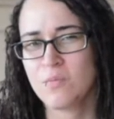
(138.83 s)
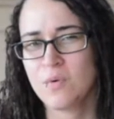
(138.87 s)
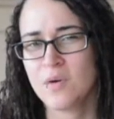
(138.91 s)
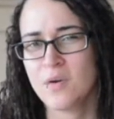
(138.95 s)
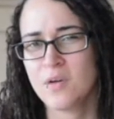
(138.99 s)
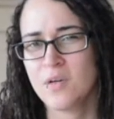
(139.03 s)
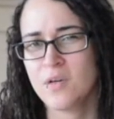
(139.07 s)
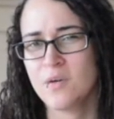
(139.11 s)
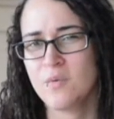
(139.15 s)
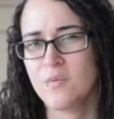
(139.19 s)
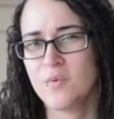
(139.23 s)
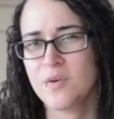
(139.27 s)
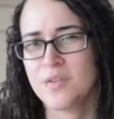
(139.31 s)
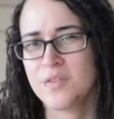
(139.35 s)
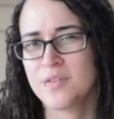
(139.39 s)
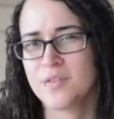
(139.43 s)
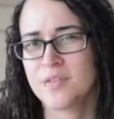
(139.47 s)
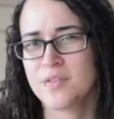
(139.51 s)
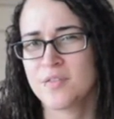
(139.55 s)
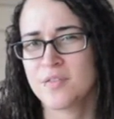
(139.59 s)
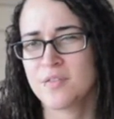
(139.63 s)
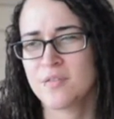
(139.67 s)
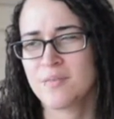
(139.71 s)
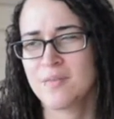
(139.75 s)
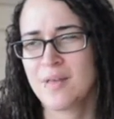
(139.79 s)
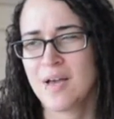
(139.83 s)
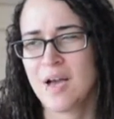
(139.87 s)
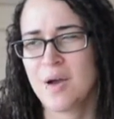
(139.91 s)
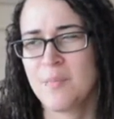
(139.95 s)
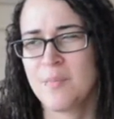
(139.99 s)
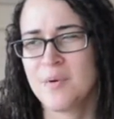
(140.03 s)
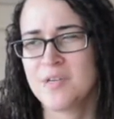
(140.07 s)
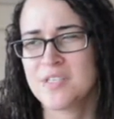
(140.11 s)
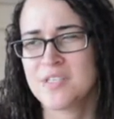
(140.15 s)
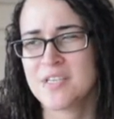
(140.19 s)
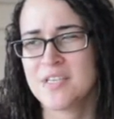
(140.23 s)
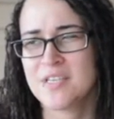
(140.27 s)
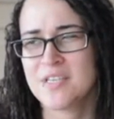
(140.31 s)
uh, with how
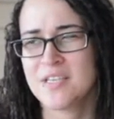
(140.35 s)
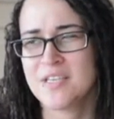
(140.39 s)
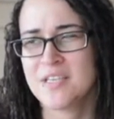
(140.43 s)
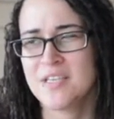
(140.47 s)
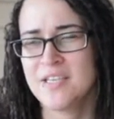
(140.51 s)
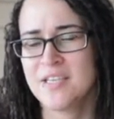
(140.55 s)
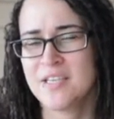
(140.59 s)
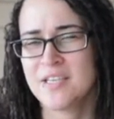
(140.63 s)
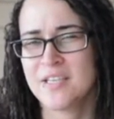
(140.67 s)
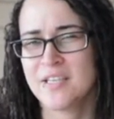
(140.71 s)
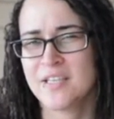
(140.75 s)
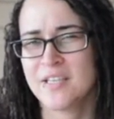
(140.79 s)
much I could eat,